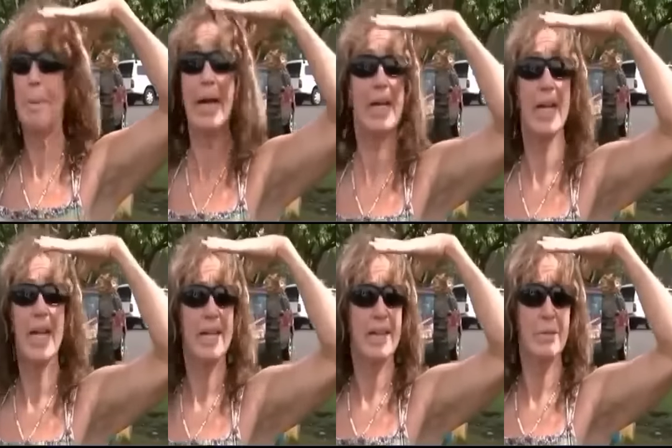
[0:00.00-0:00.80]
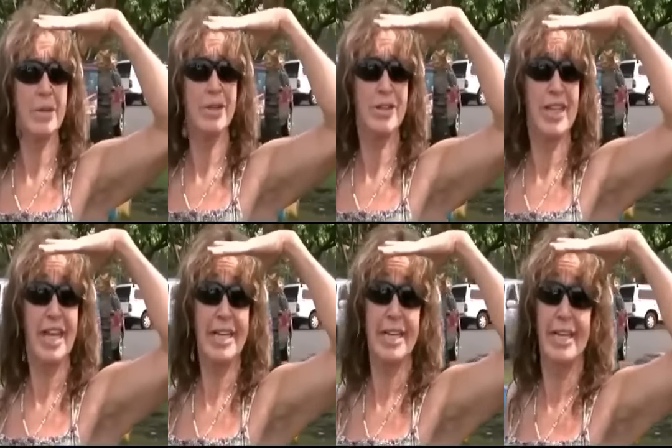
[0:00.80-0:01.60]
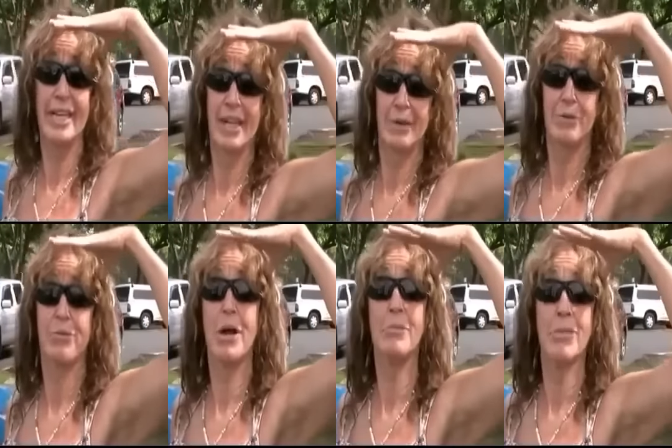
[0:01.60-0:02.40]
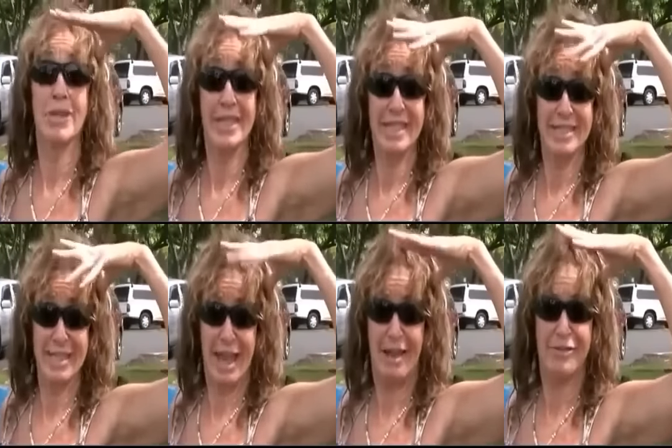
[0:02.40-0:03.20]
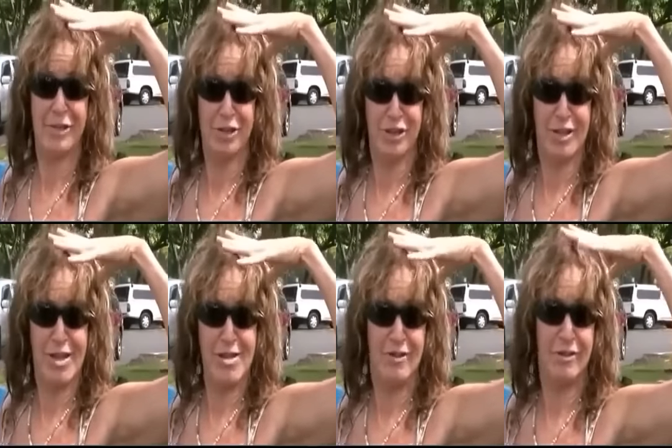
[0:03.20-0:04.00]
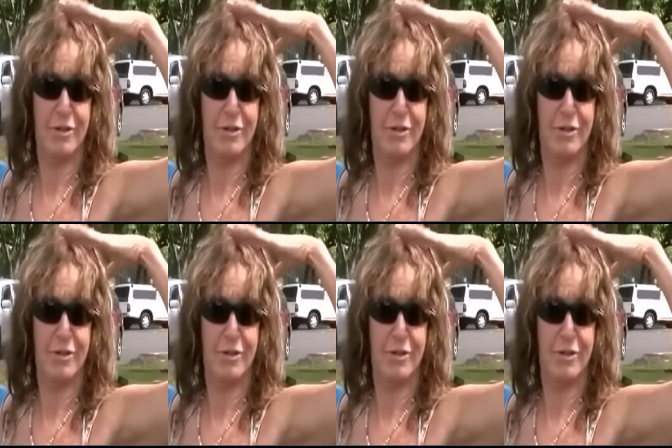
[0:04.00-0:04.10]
but then we heard like rumblings after, uh-huh.